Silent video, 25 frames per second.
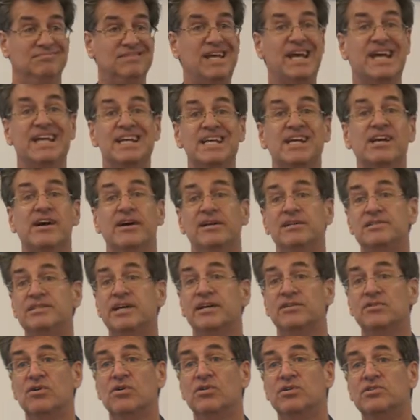any kind of
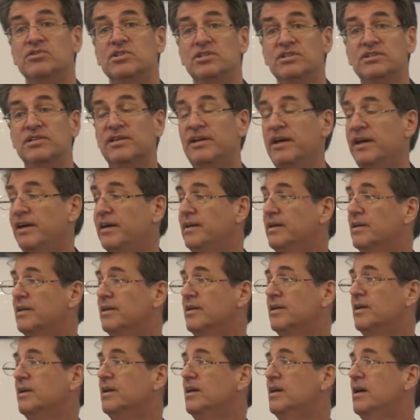technology today,
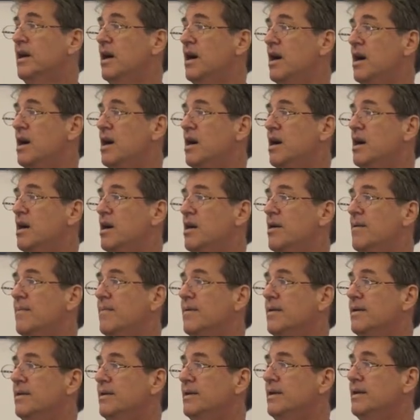uh,
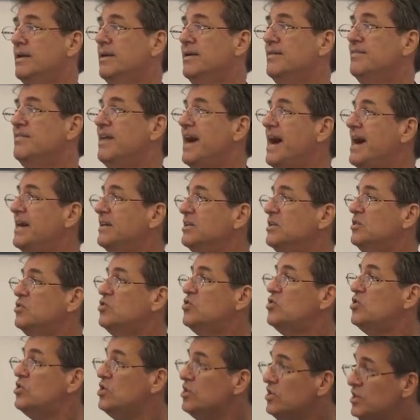that
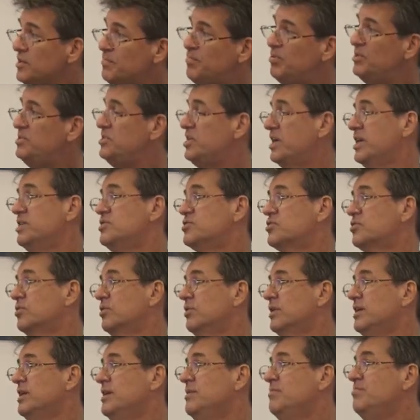could
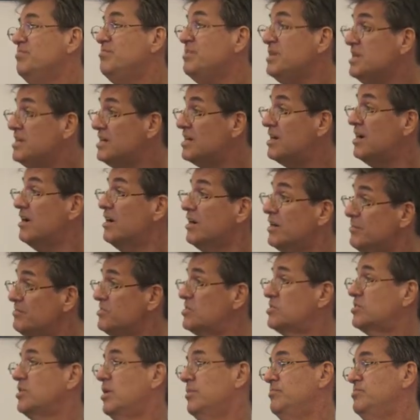potentially become
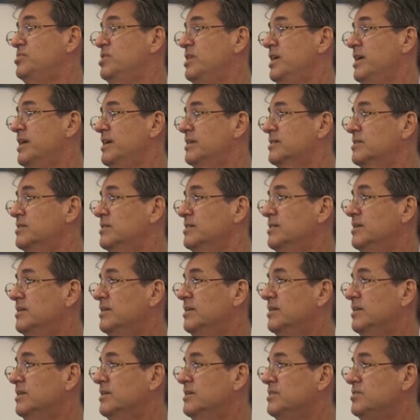subject
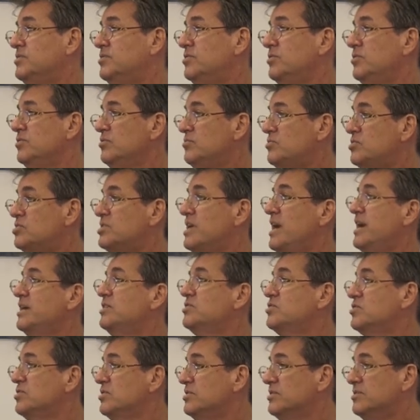to
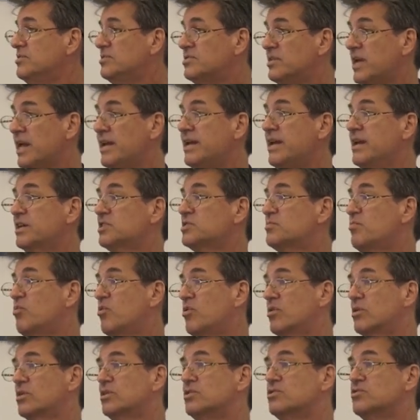sanctions and
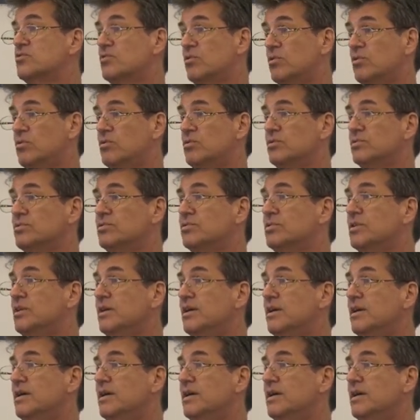export controls